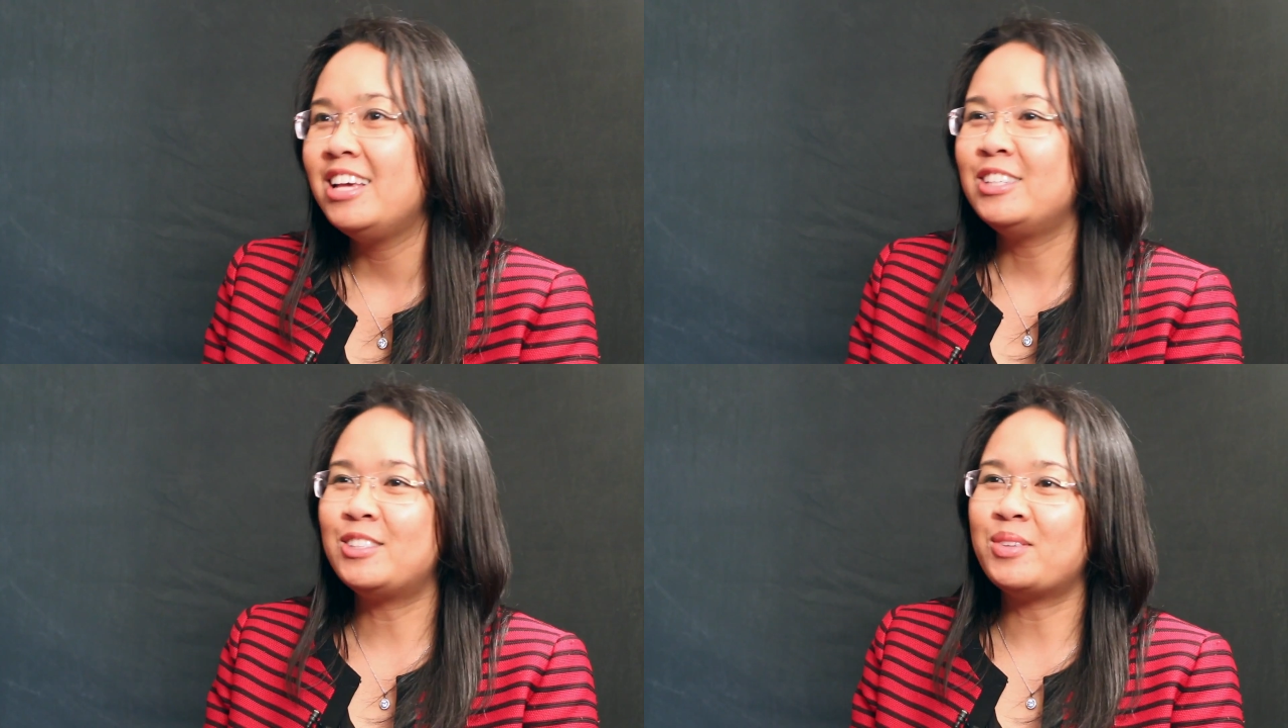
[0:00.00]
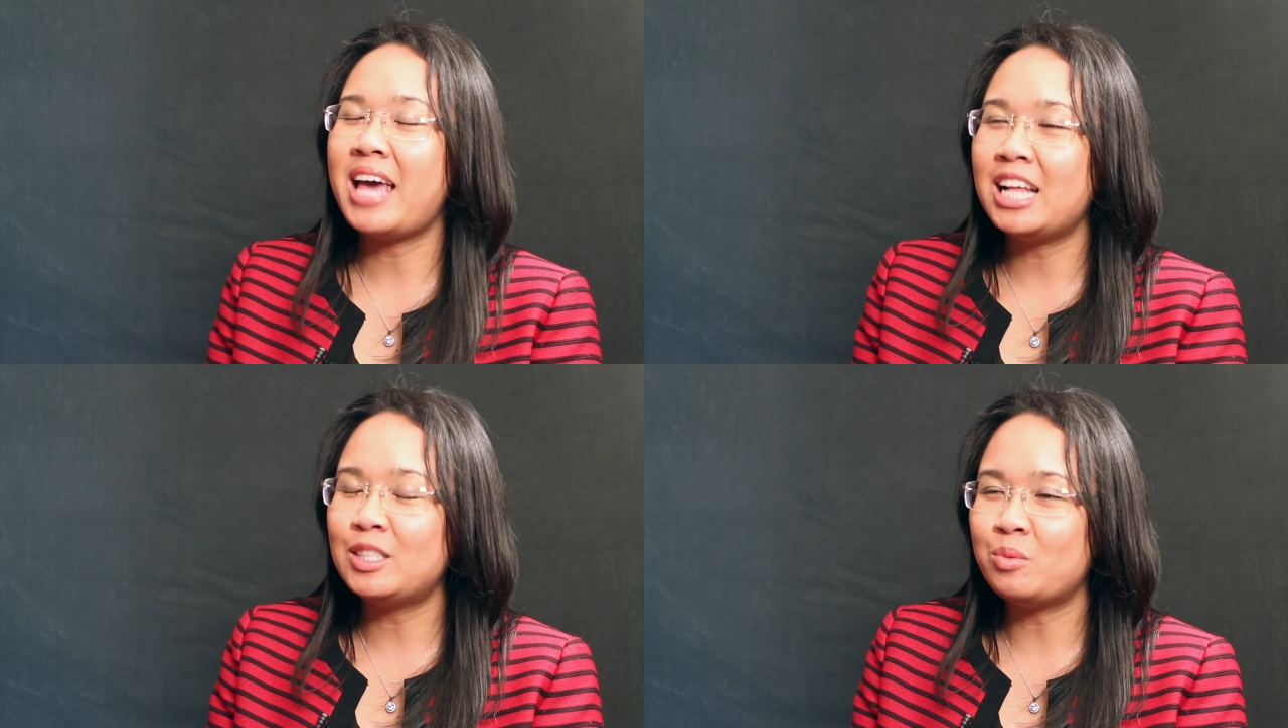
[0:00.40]
So
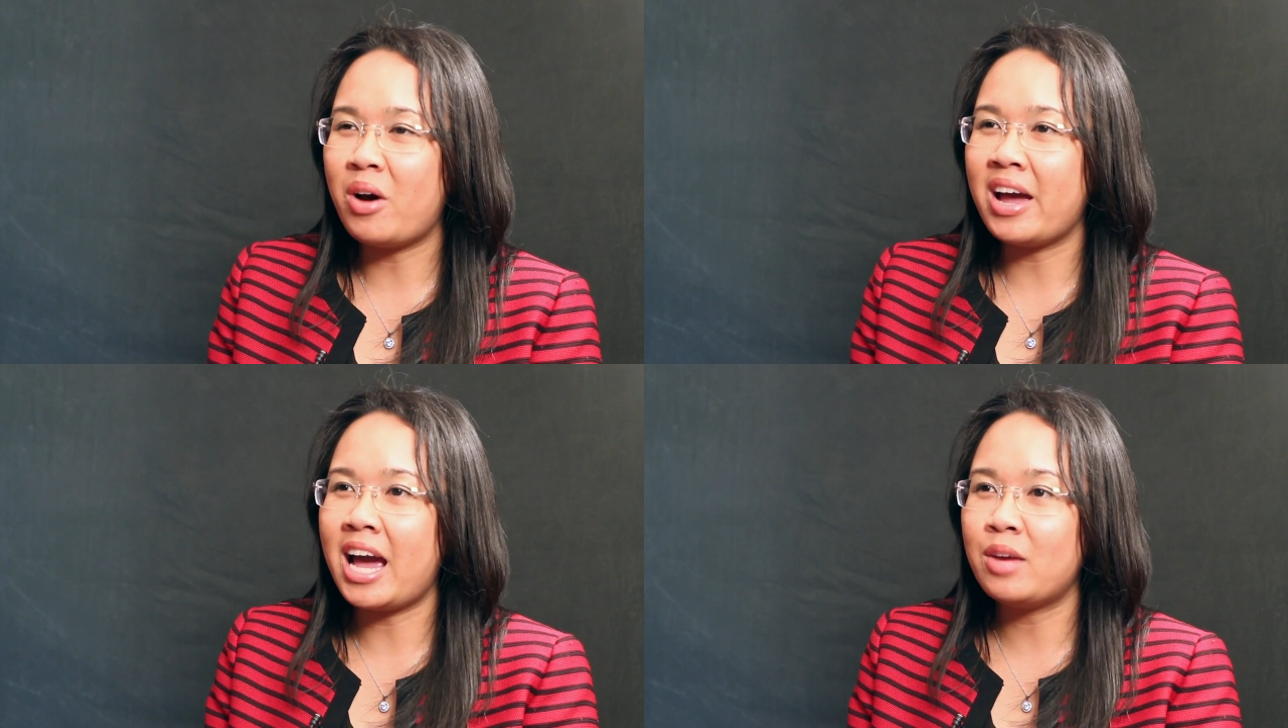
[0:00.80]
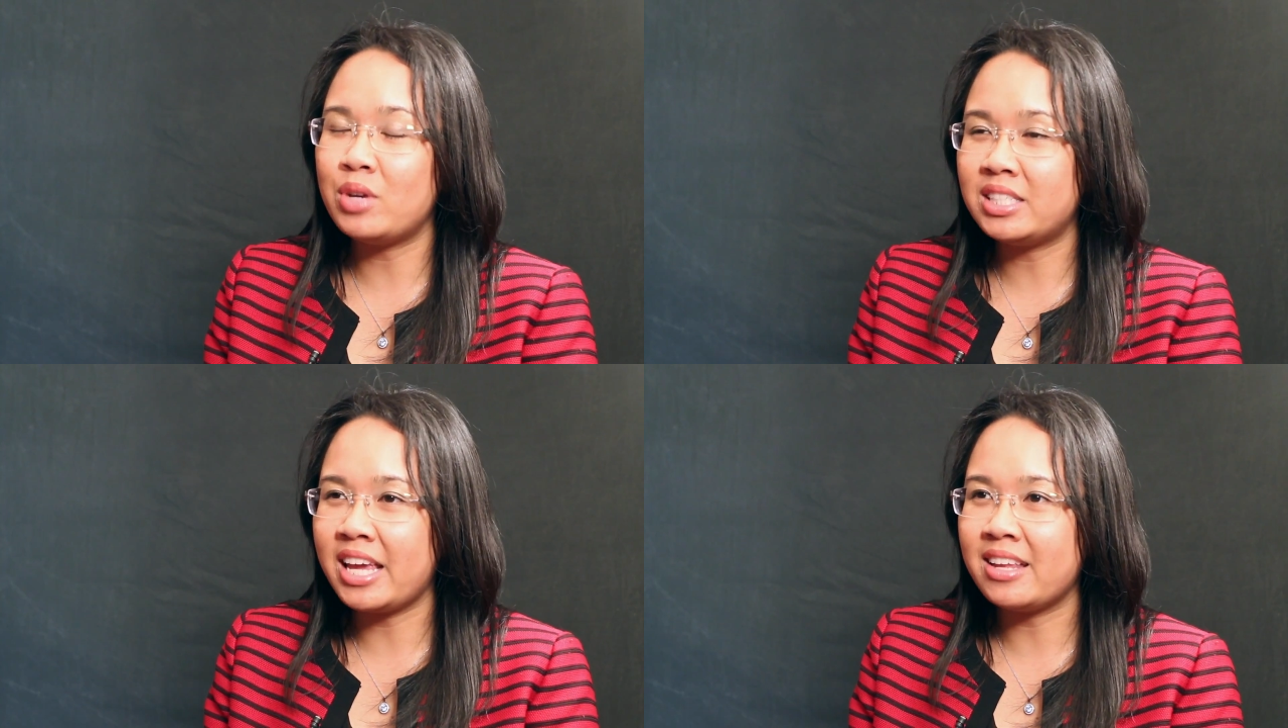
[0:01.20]
that's why I
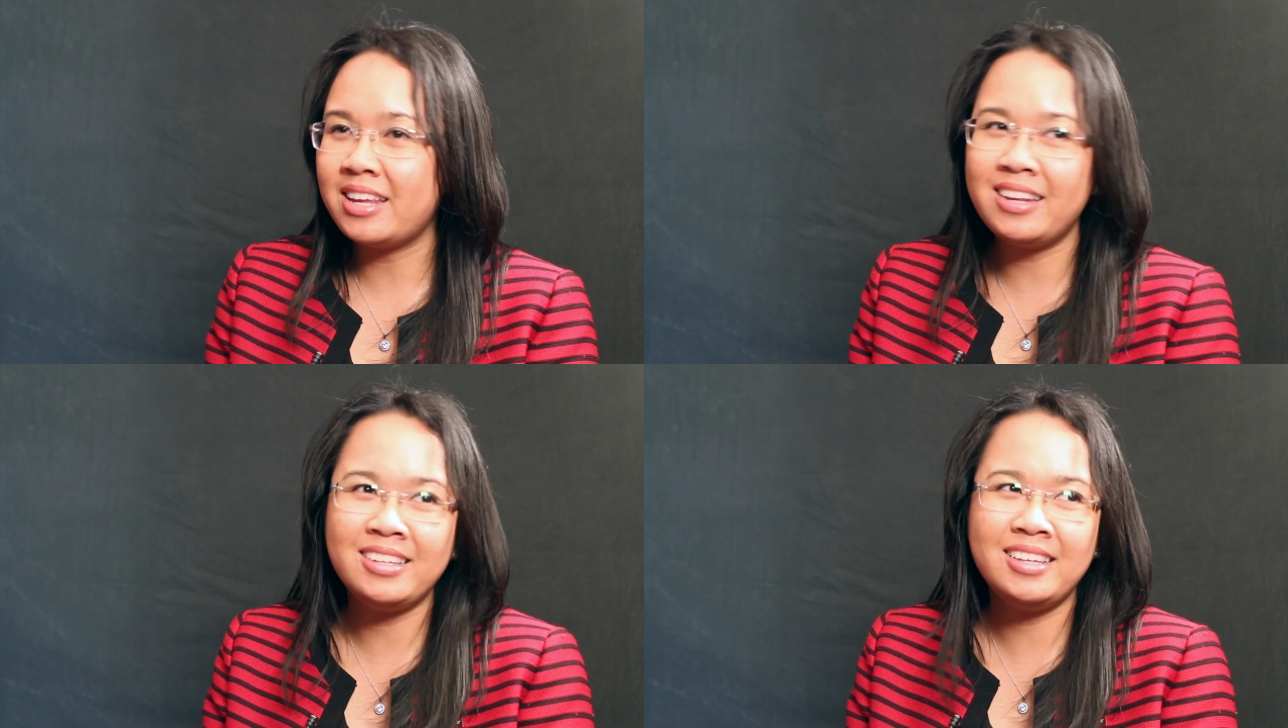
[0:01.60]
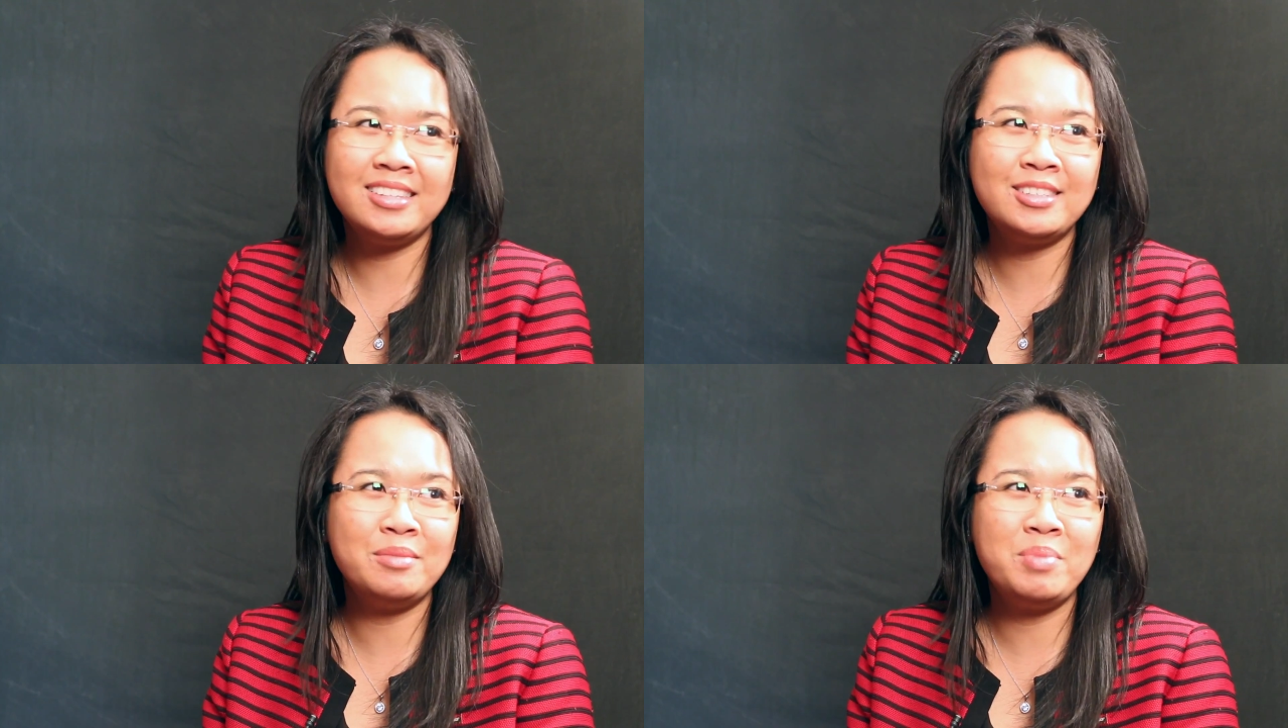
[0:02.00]
retain it.
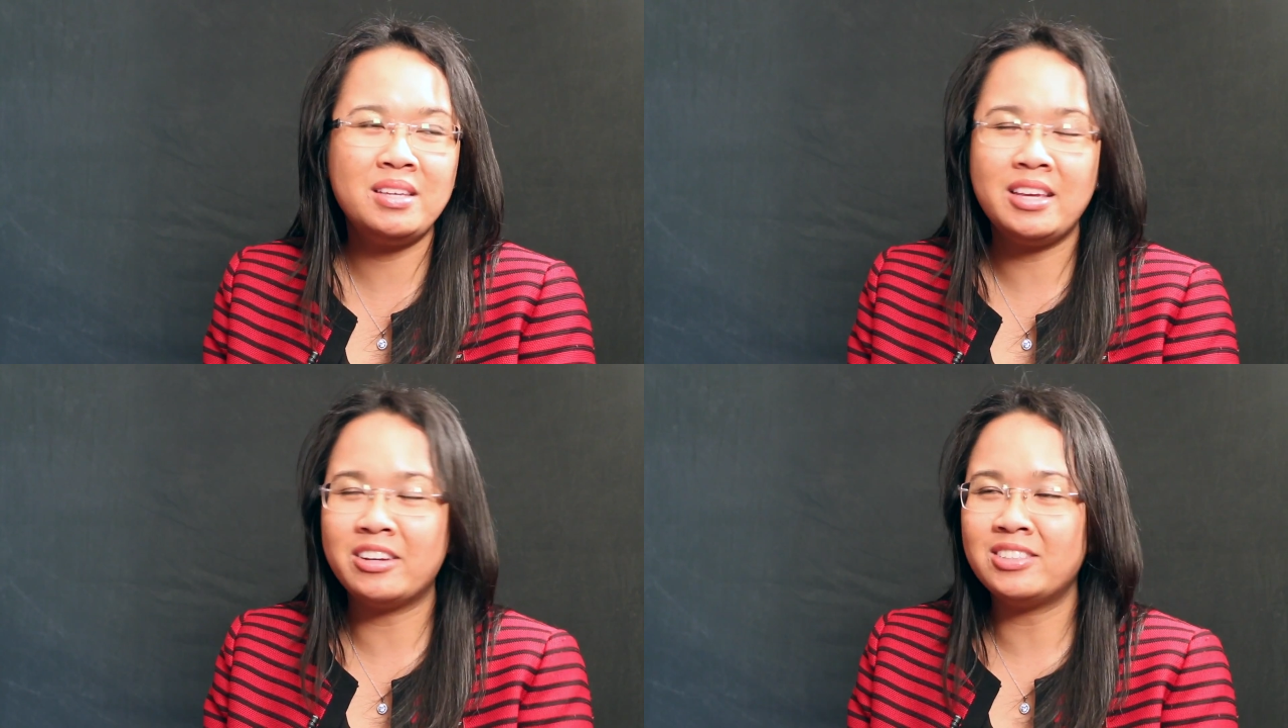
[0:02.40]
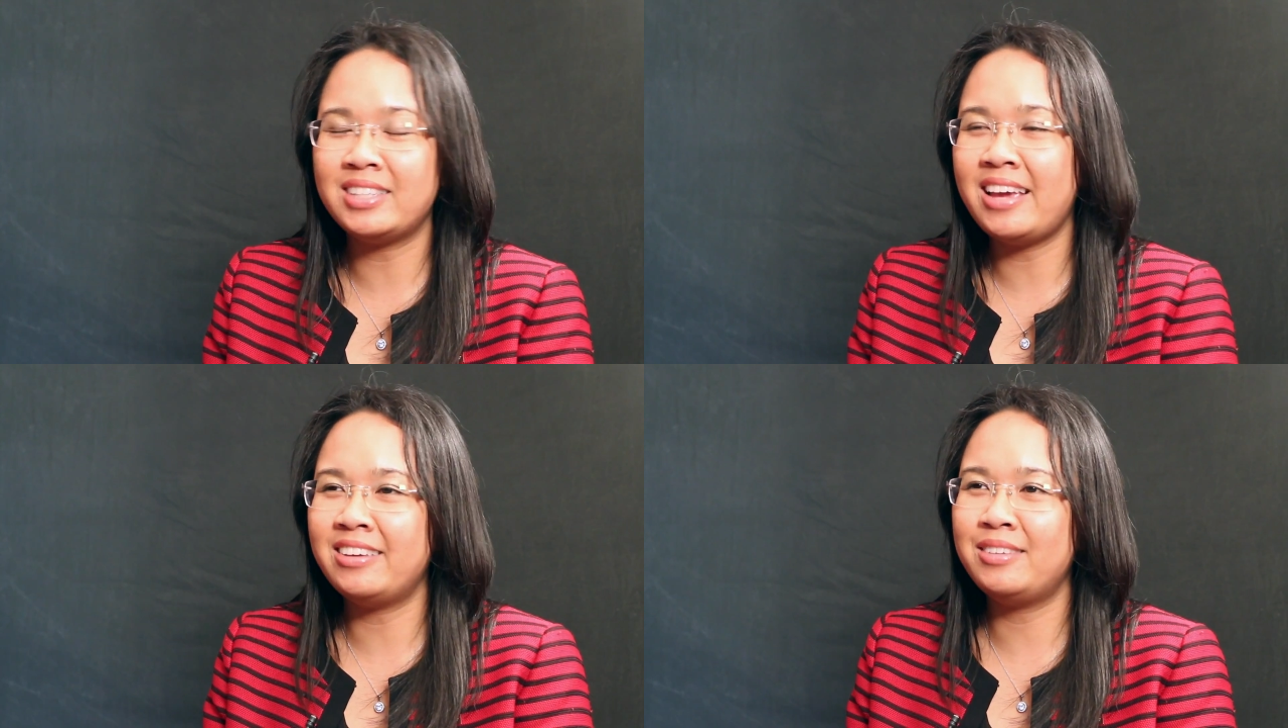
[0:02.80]
It could be hearsay.